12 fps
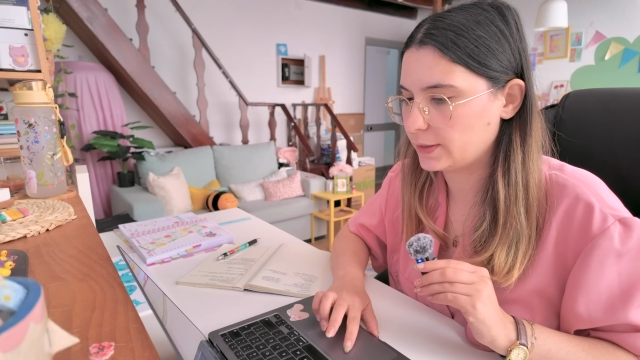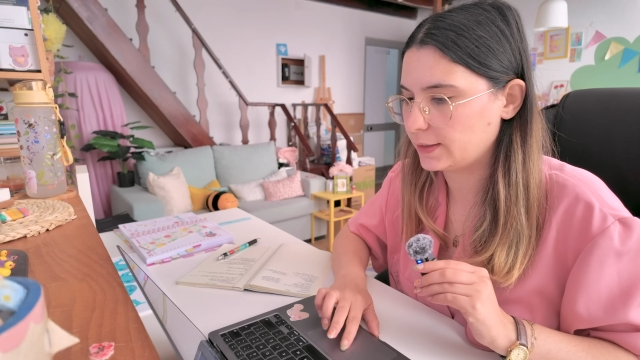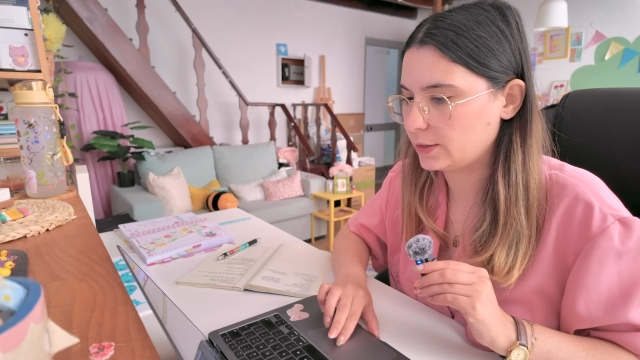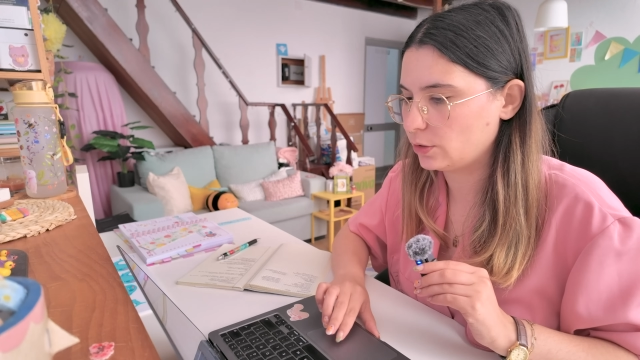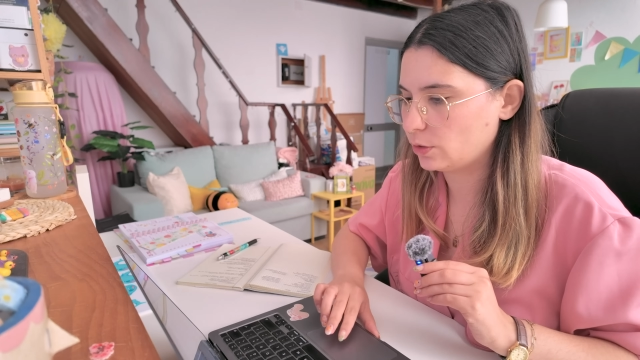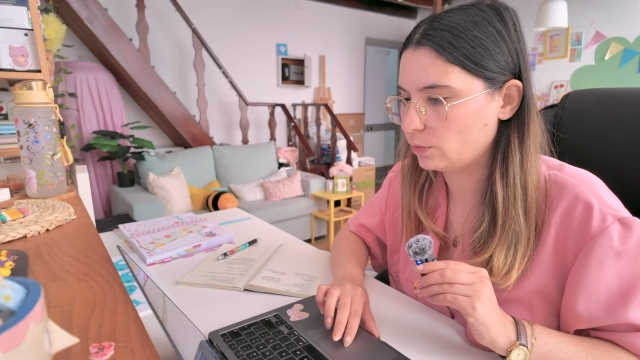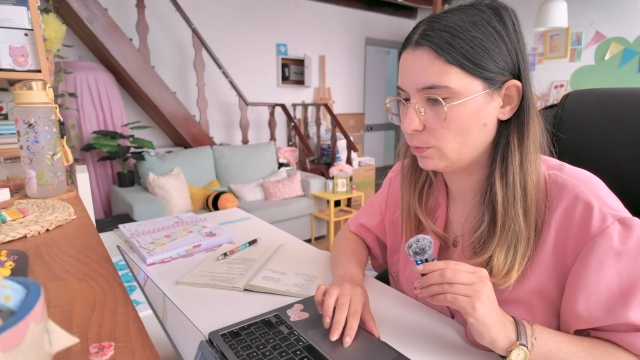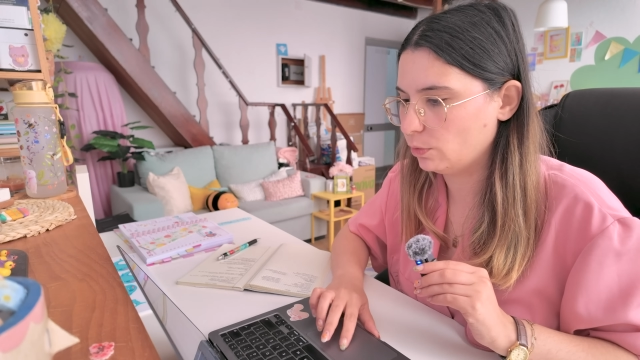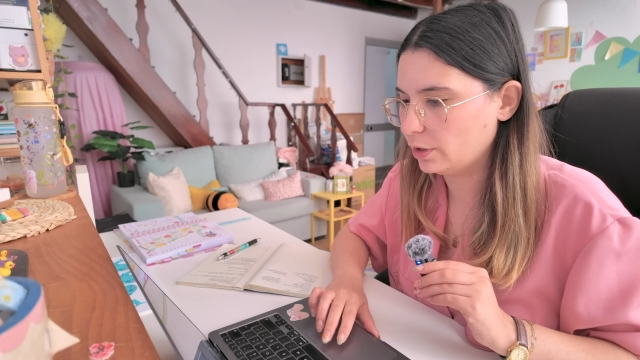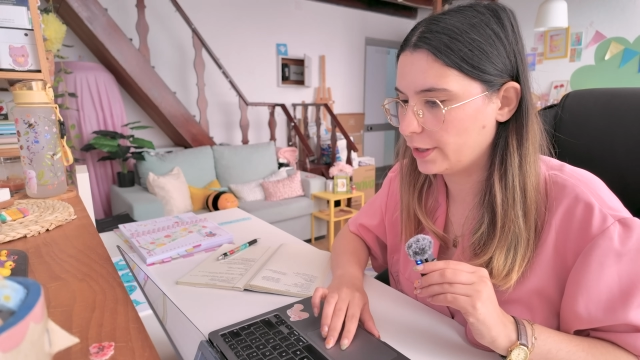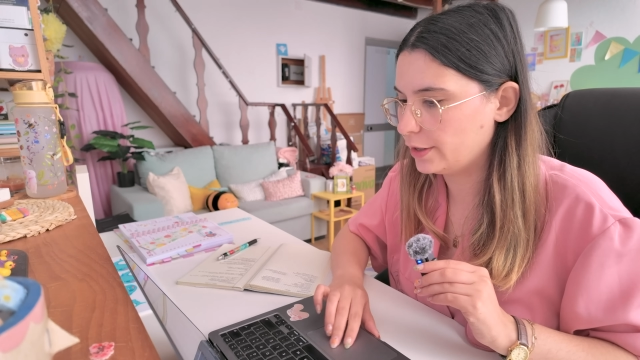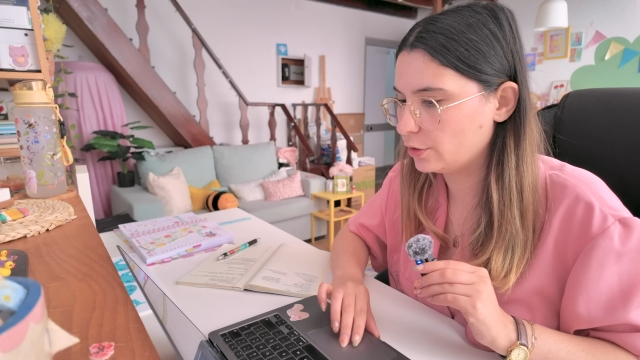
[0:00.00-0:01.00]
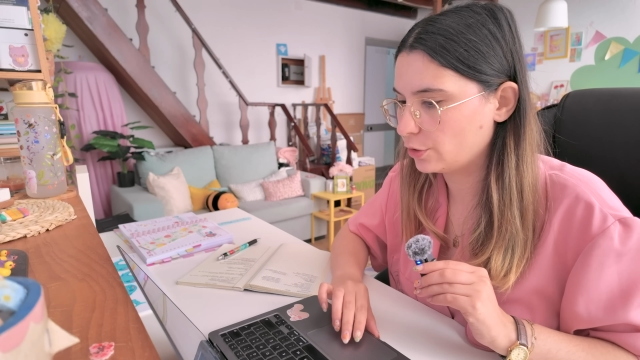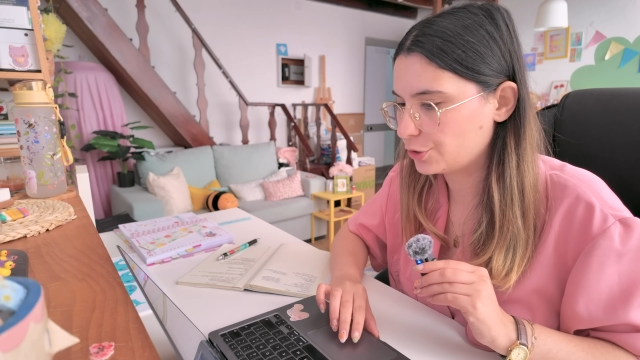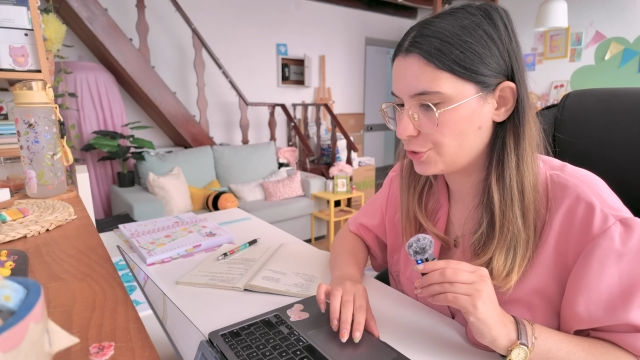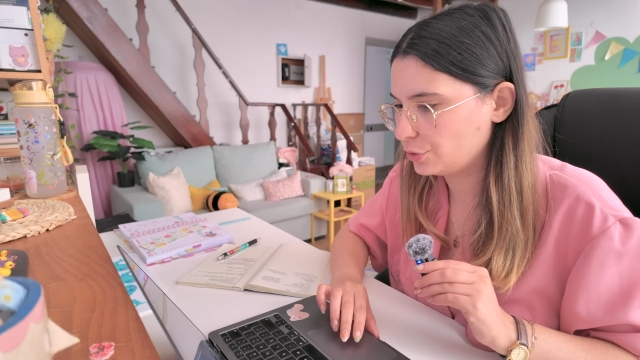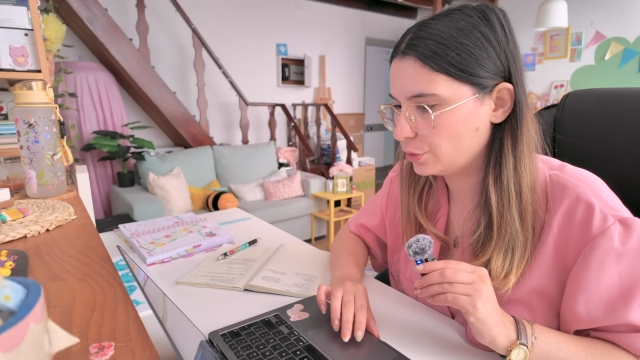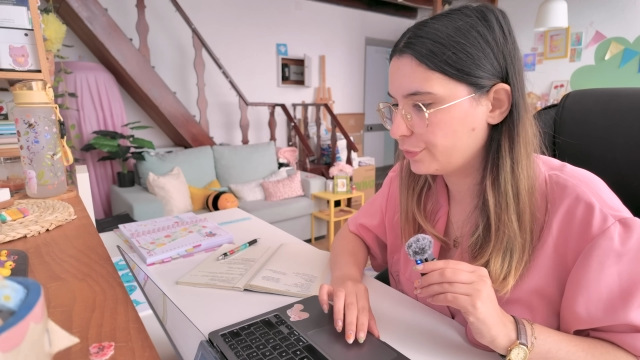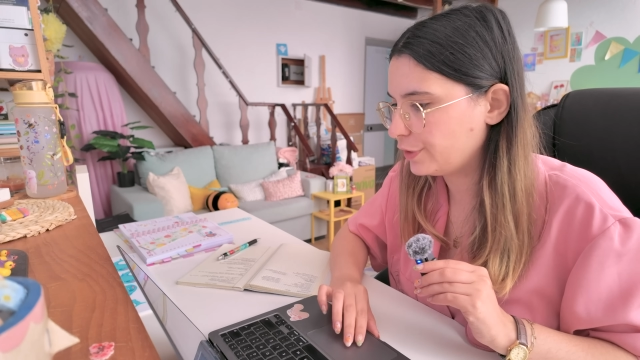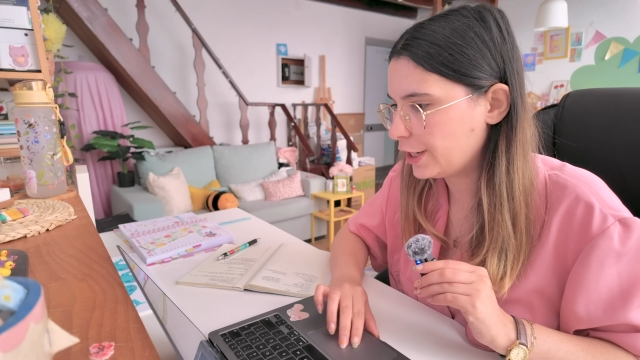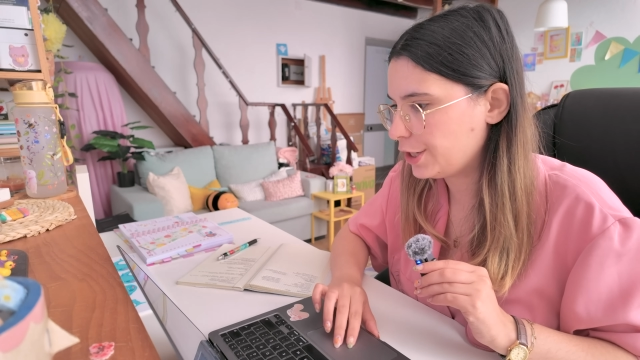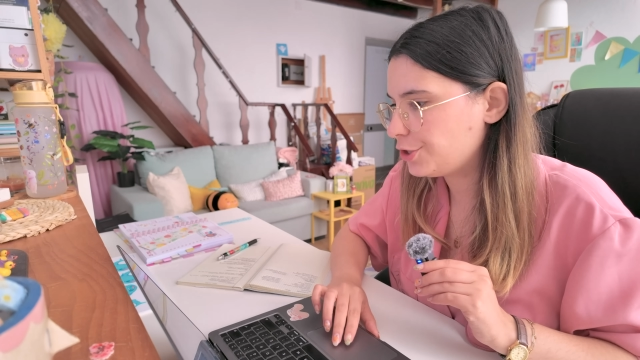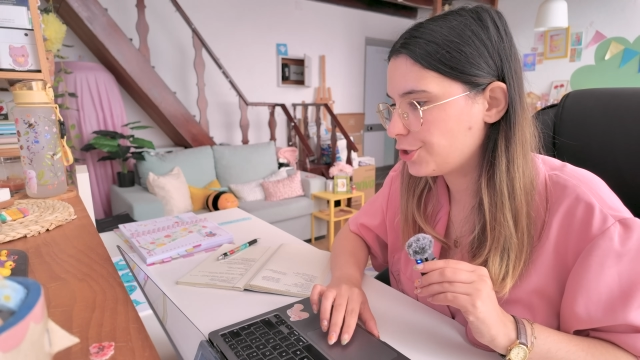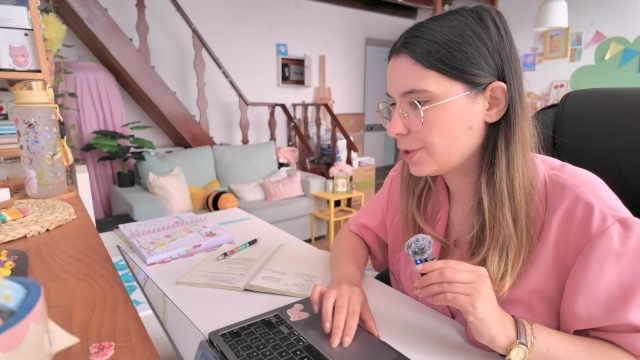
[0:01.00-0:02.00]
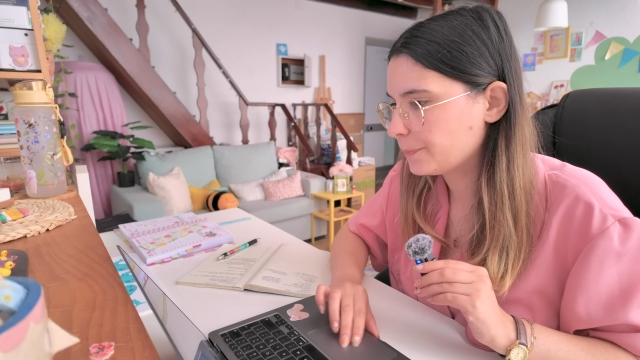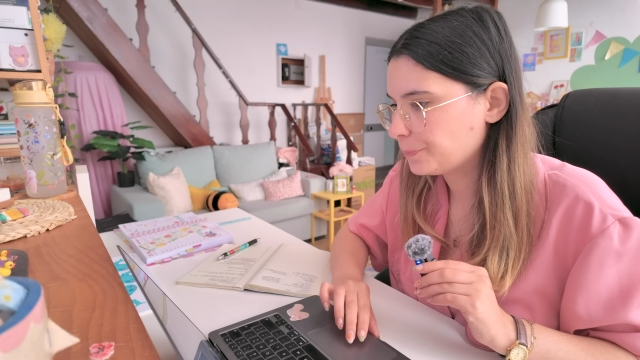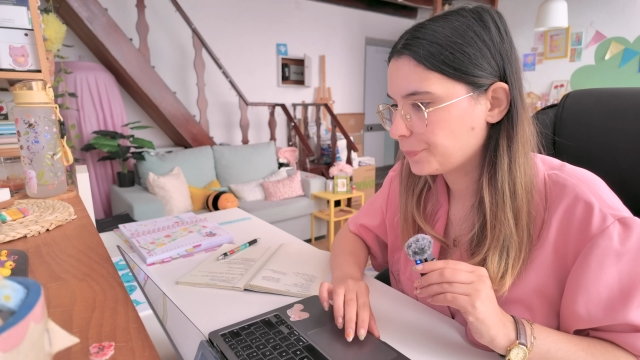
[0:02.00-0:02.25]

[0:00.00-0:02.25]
like 1 or 2 of each.